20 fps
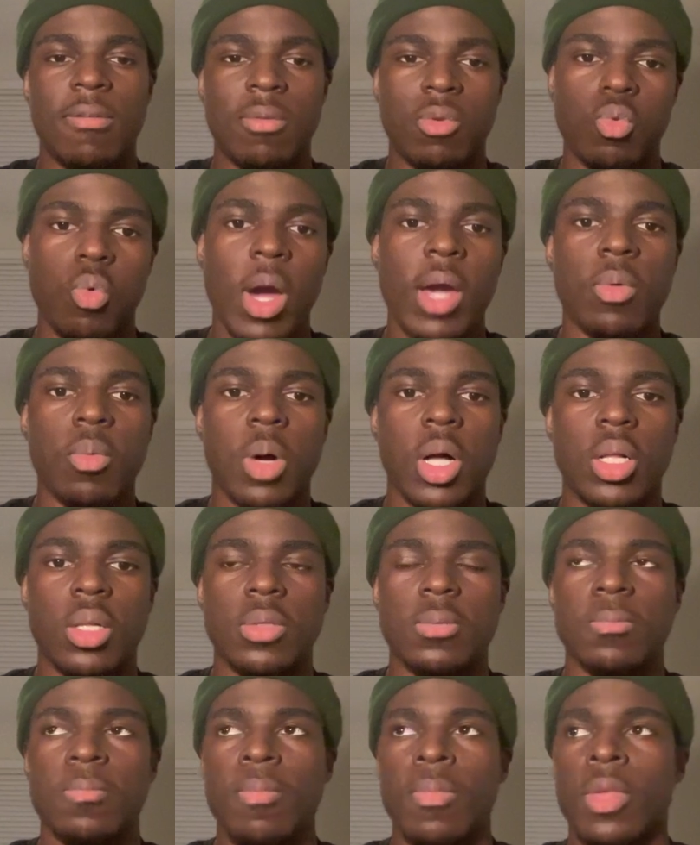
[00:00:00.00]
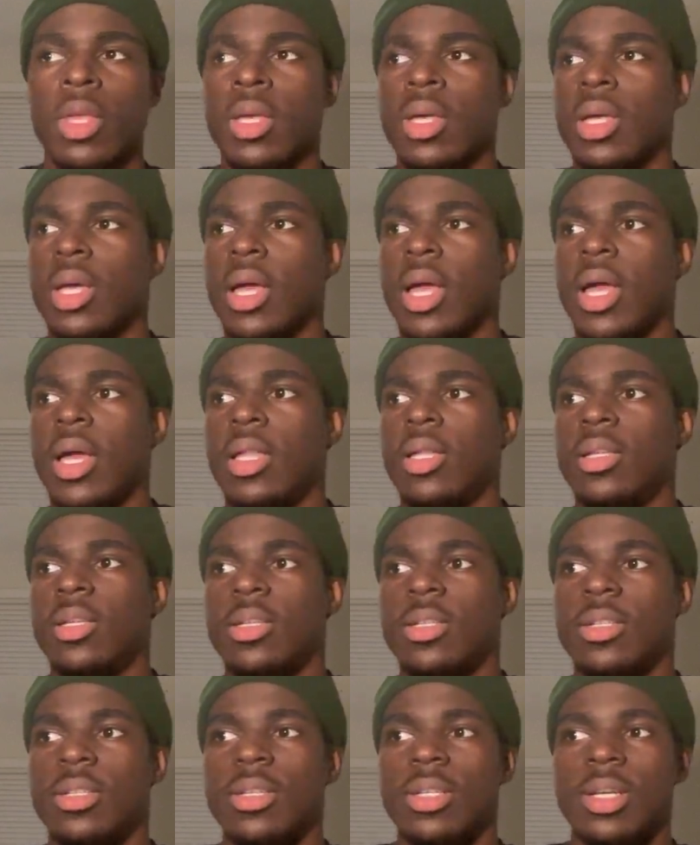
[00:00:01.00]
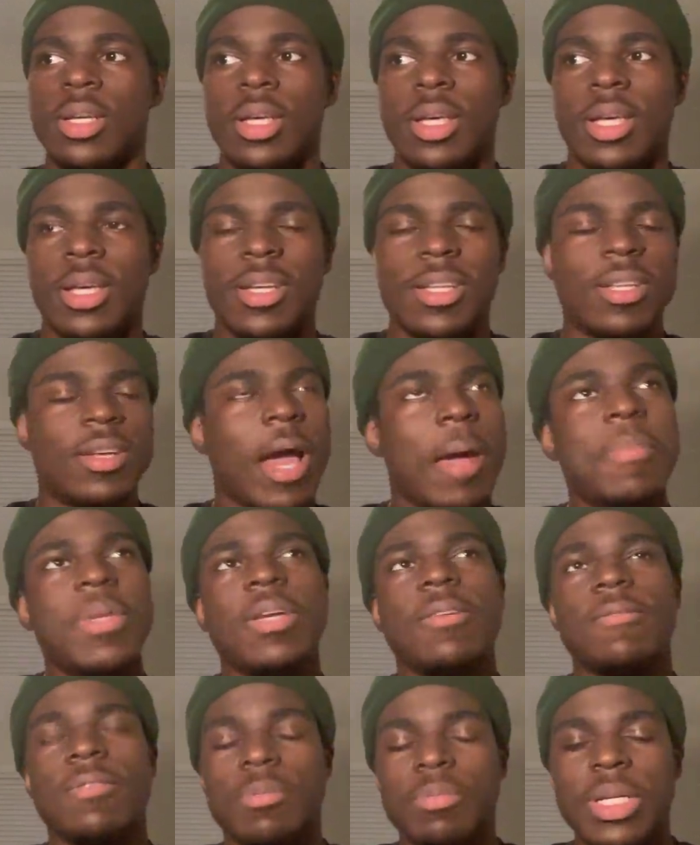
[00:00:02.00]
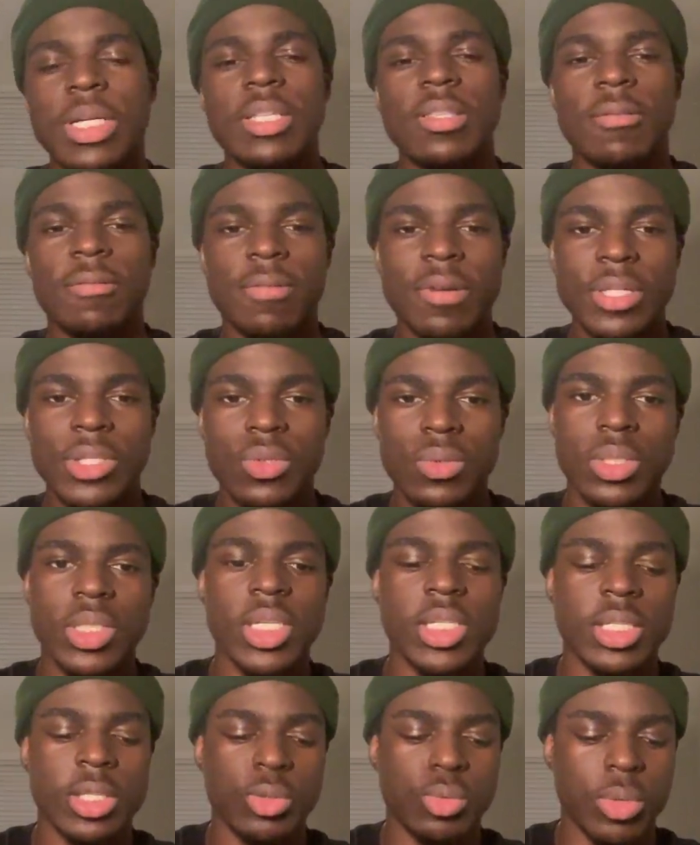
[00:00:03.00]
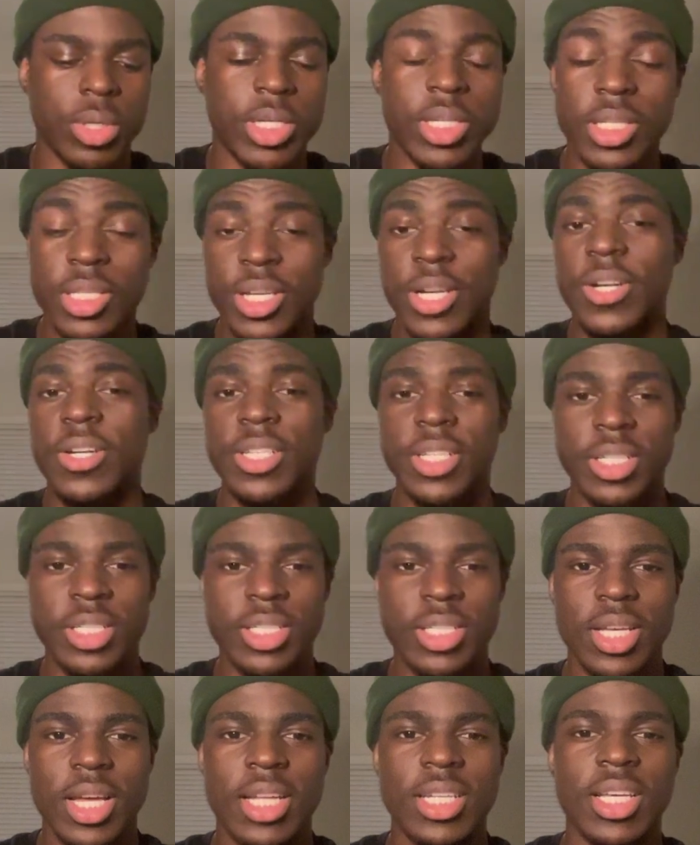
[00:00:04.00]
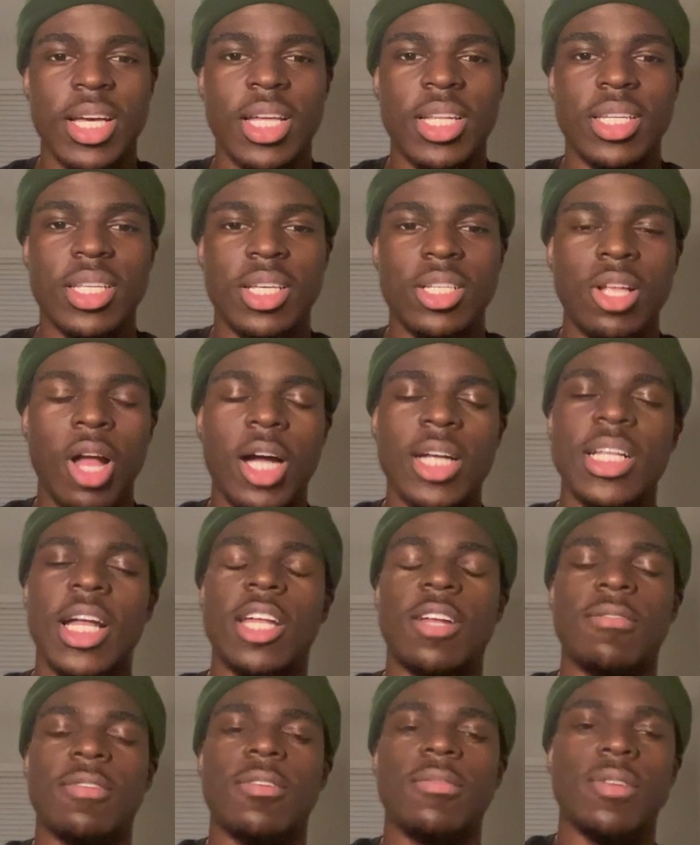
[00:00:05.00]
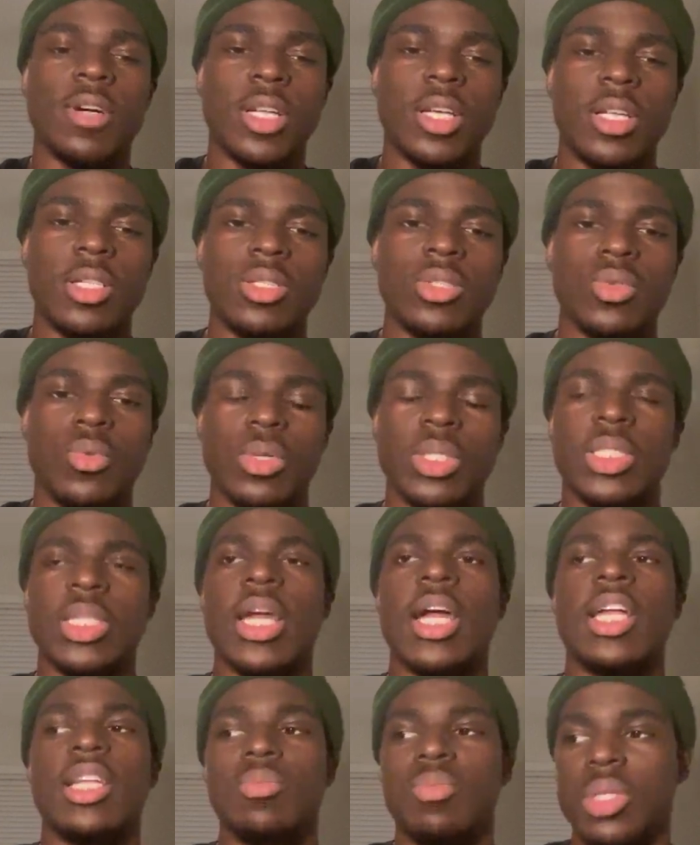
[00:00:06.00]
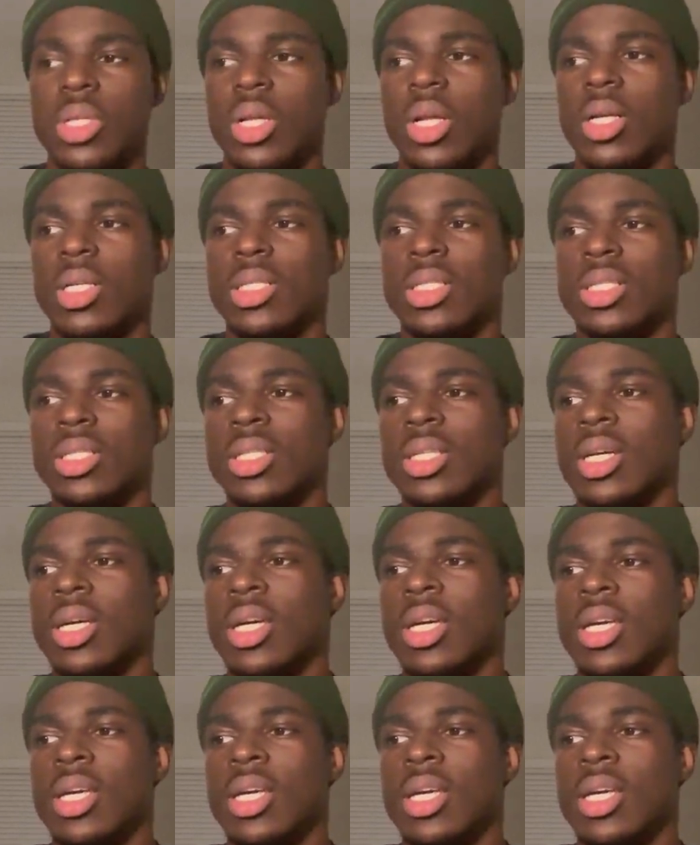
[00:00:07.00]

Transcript: quite well. And I mean, for me, the first two seasons were hilarious, and then it got kind of unfunny towards the end because